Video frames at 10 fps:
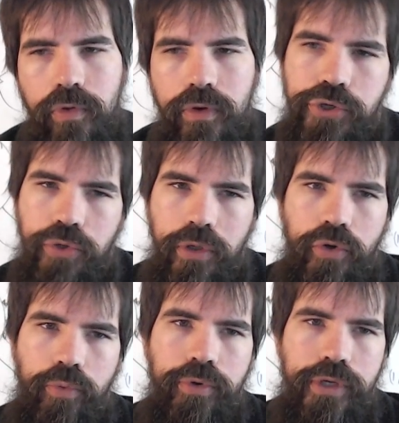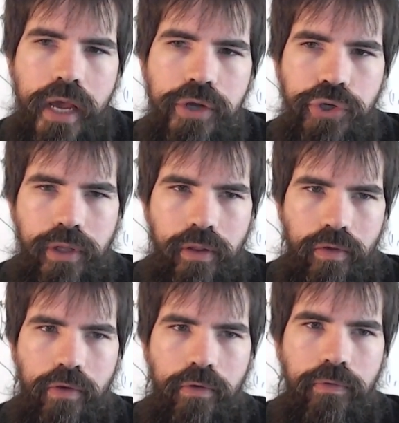initial
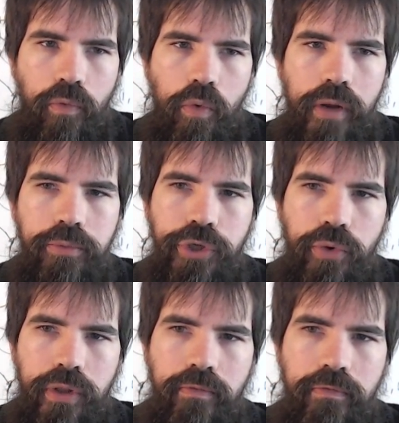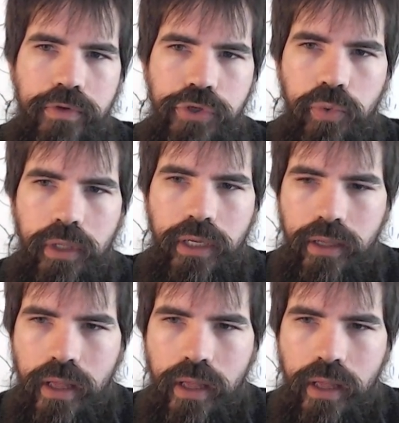interpretations of what I'm showing them visually.